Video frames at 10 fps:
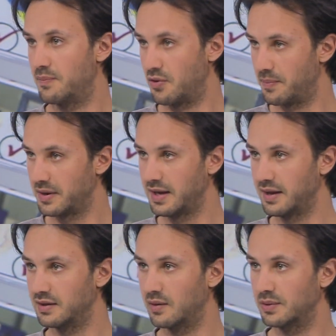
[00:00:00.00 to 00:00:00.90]

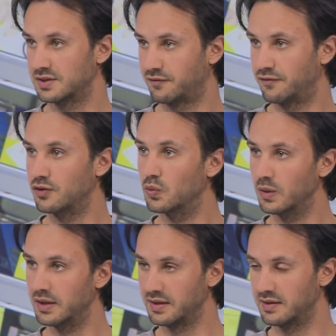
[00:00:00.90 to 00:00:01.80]
propaganda was
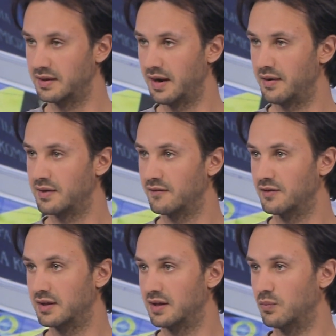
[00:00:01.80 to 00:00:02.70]
fueling the narrative
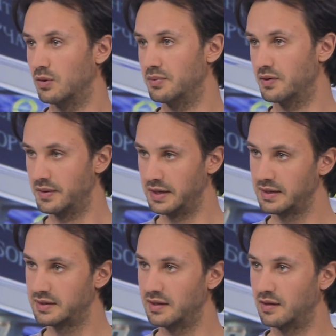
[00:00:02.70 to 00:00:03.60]
that it will be
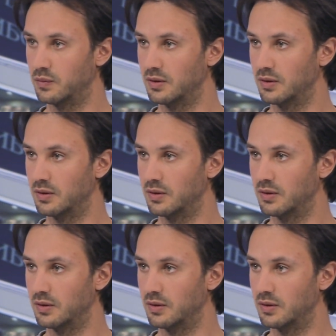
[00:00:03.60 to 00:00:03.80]
rigged, it